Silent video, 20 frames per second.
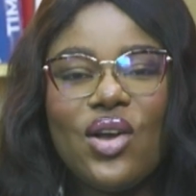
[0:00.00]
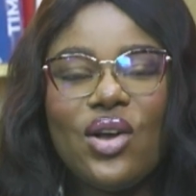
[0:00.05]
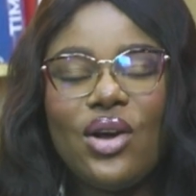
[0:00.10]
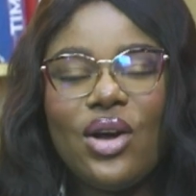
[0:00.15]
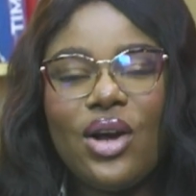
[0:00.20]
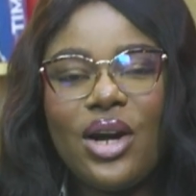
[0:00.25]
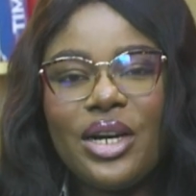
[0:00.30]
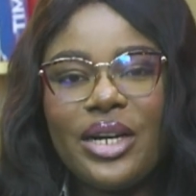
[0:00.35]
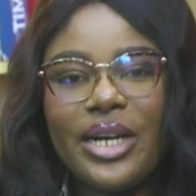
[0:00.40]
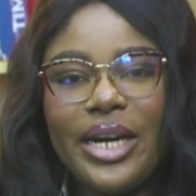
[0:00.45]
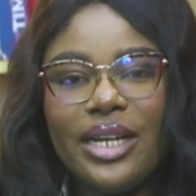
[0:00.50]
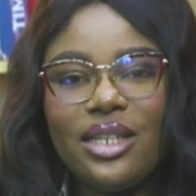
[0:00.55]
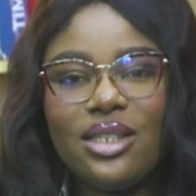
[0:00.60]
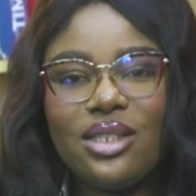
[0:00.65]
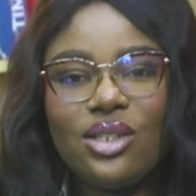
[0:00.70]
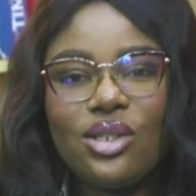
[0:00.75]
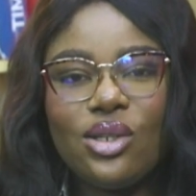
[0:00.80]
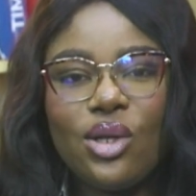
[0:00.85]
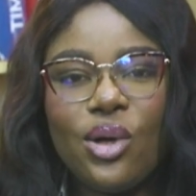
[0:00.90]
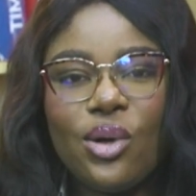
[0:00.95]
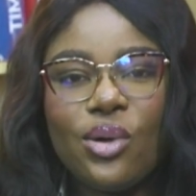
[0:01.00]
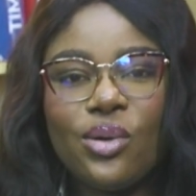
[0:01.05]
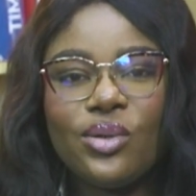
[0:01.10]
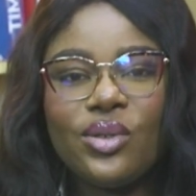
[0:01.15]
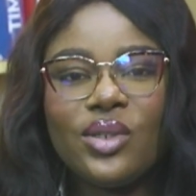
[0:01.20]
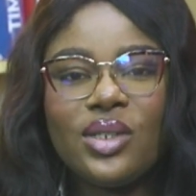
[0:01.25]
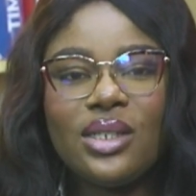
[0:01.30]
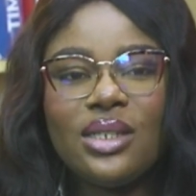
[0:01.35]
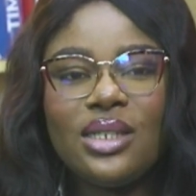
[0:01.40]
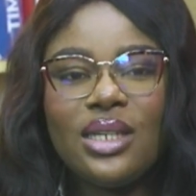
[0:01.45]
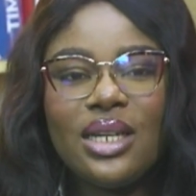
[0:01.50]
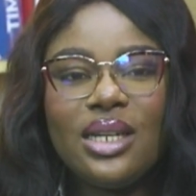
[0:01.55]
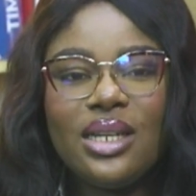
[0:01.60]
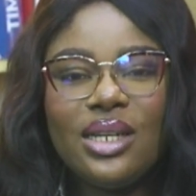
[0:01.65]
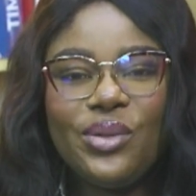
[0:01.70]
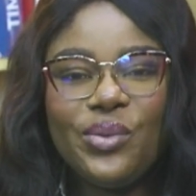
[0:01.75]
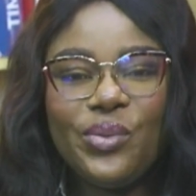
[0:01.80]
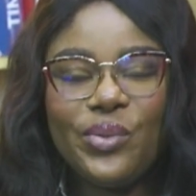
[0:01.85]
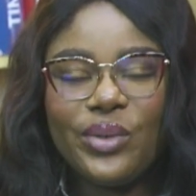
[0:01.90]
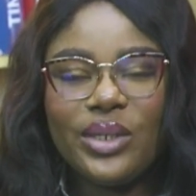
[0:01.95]
All right. So,
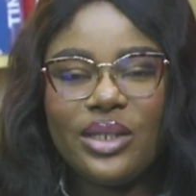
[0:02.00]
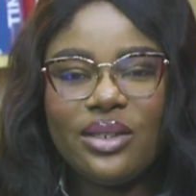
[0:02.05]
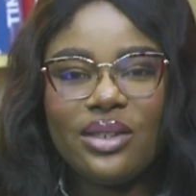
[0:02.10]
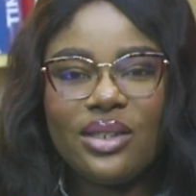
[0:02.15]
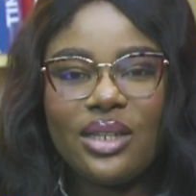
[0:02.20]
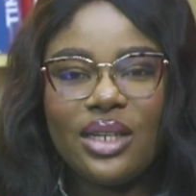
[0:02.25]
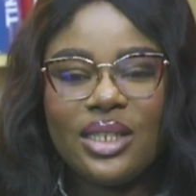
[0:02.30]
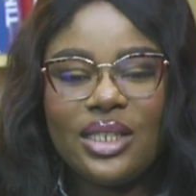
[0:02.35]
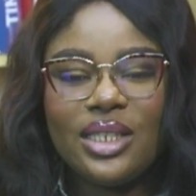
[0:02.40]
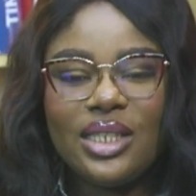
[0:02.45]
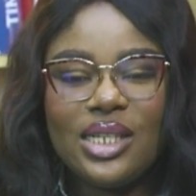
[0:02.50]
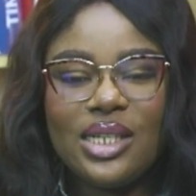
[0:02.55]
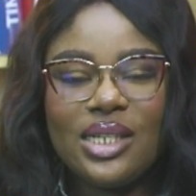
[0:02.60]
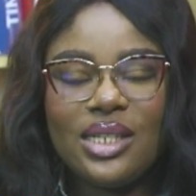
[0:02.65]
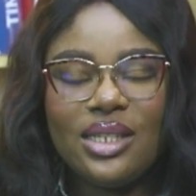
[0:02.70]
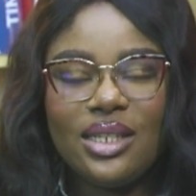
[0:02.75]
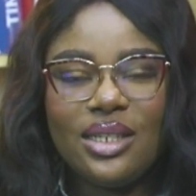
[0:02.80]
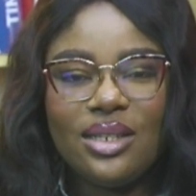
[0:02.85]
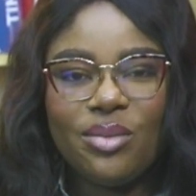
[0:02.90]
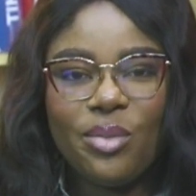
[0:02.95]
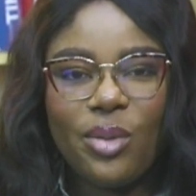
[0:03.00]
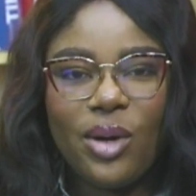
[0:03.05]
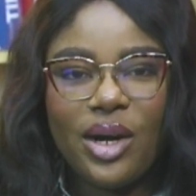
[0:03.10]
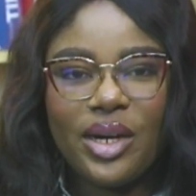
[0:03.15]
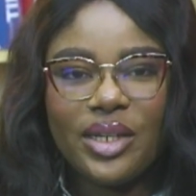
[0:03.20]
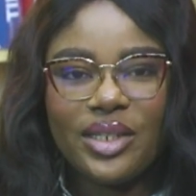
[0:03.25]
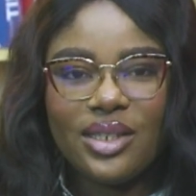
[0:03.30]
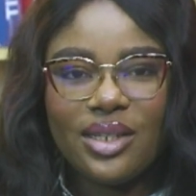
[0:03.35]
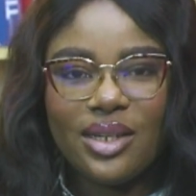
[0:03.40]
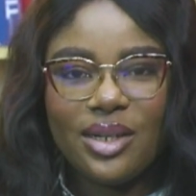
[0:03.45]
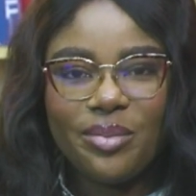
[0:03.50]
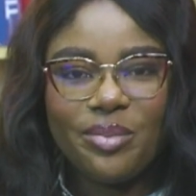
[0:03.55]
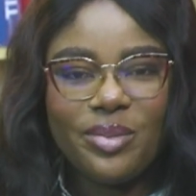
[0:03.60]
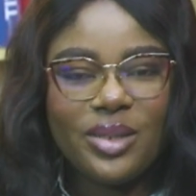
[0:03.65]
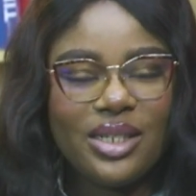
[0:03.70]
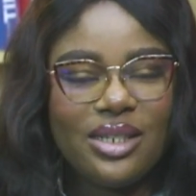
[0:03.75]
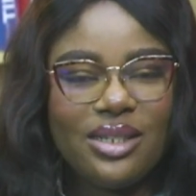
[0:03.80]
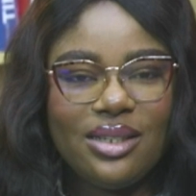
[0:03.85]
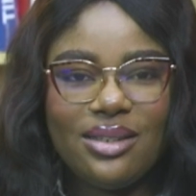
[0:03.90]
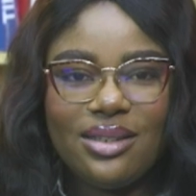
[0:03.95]
dealing with a cheating partner,
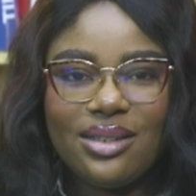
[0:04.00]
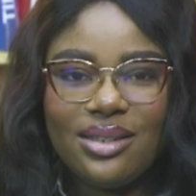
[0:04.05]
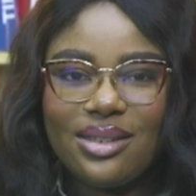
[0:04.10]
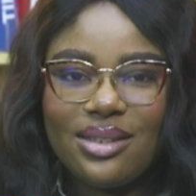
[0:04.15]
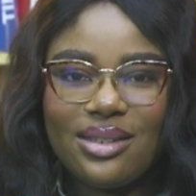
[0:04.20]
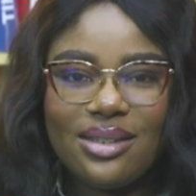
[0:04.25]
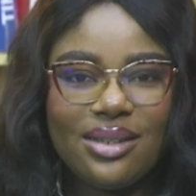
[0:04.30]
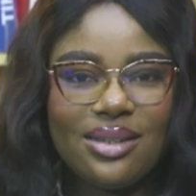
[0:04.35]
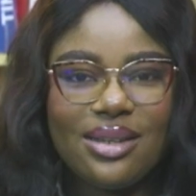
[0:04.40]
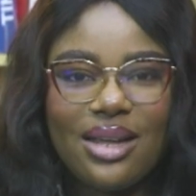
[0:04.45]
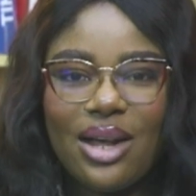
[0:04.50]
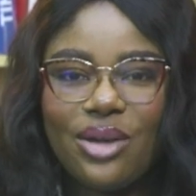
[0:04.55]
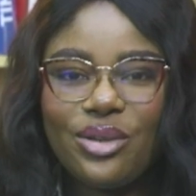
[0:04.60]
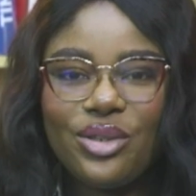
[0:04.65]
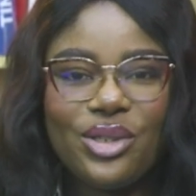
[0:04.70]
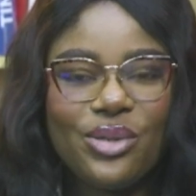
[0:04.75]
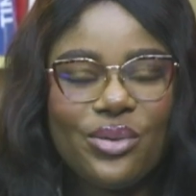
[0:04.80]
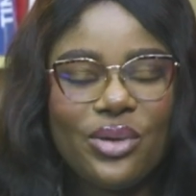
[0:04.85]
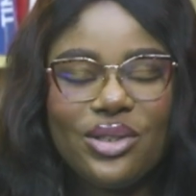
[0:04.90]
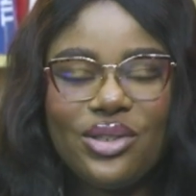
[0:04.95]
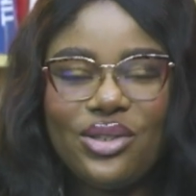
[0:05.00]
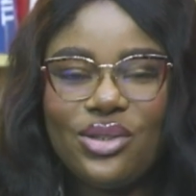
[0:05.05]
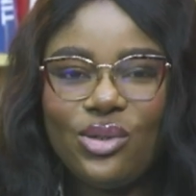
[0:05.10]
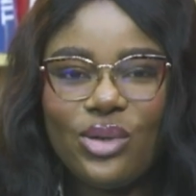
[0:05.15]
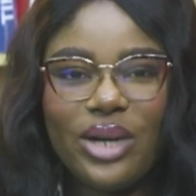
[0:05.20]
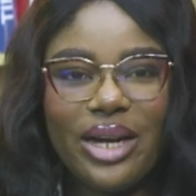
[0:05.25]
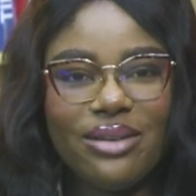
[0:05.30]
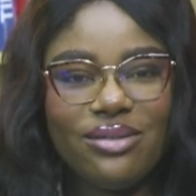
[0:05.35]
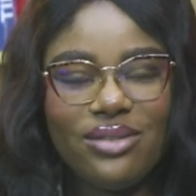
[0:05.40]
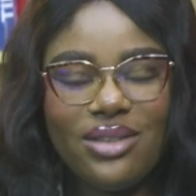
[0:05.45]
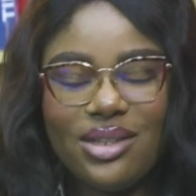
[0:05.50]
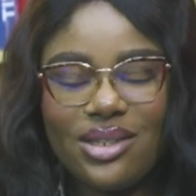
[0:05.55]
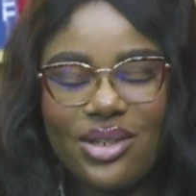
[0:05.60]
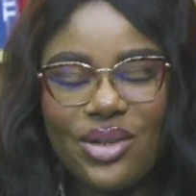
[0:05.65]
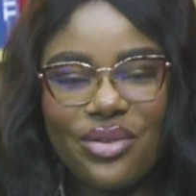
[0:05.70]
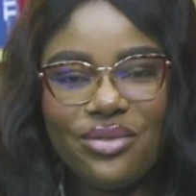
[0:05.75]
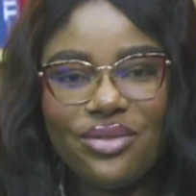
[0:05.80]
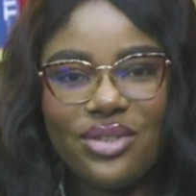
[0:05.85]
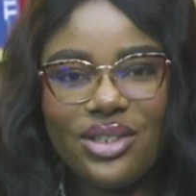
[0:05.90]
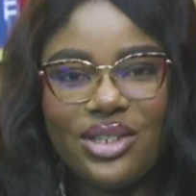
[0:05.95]
please. How do you want to drive this
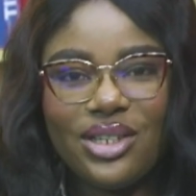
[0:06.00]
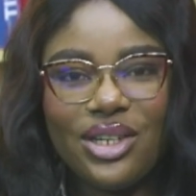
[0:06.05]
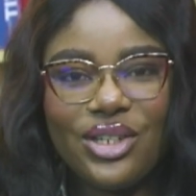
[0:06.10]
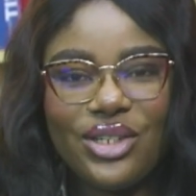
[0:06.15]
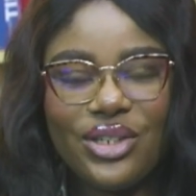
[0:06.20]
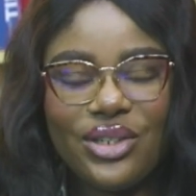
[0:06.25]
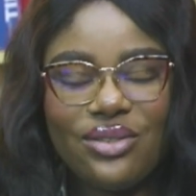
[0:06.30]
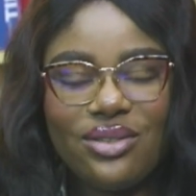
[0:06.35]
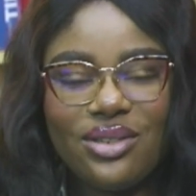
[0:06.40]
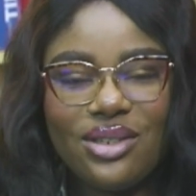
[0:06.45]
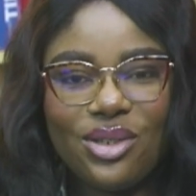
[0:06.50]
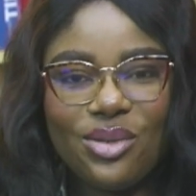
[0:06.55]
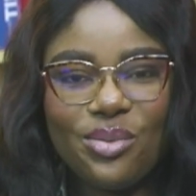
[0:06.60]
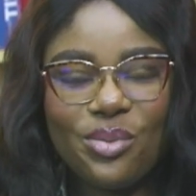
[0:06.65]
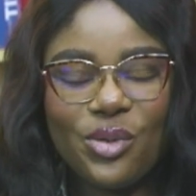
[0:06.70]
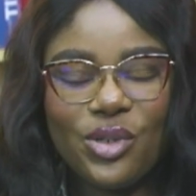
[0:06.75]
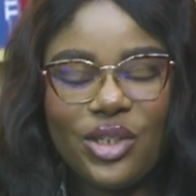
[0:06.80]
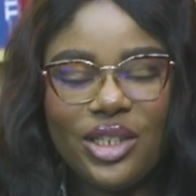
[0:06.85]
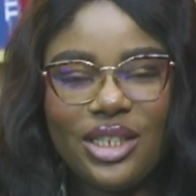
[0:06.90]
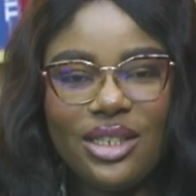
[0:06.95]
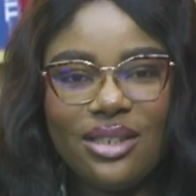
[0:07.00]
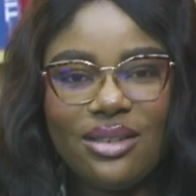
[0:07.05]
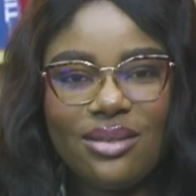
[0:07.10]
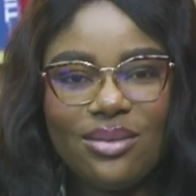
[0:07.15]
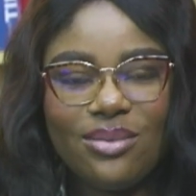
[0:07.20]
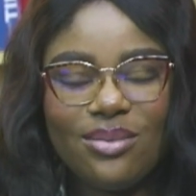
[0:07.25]
conversation this morning?